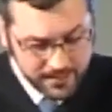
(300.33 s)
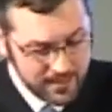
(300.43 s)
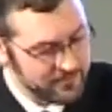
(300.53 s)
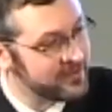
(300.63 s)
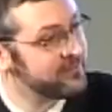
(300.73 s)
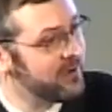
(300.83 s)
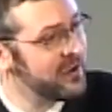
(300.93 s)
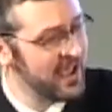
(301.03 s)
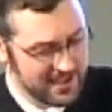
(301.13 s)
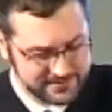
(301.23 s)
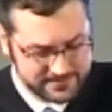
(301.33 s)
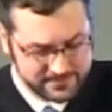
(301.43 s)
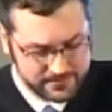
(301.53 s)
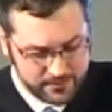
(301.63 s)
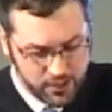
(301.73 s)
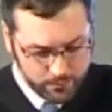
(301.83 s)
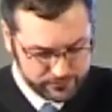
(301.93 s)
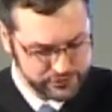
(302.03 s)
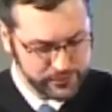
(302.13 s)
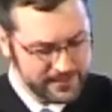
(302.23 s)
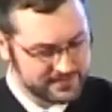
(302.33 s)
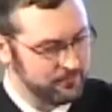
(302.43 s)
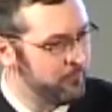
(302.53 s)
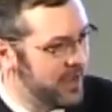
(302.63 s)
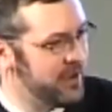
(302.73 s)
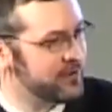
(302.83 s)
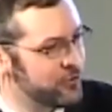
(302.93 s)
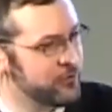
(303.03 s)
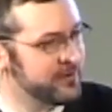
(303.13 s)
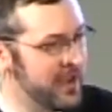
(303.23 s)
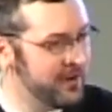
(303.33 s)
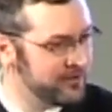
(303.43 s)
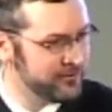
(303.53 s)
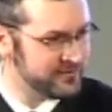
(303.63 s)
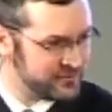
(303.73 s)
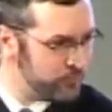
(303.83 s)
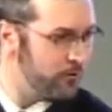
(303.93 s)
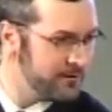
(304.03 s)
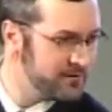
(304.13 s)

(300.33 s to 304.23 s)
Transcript: I mean, if I asked, would you like some pain, hurt, and anger to store